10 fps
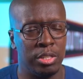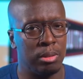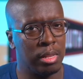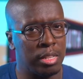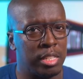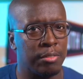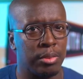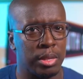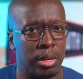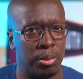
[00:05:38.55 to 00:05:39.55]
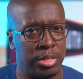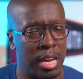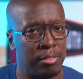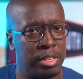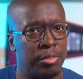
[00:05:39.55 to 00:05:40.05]
you look differently or when you
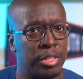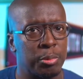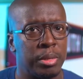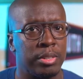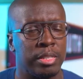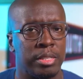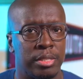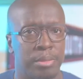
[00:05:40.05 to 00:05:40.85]
have different experiences.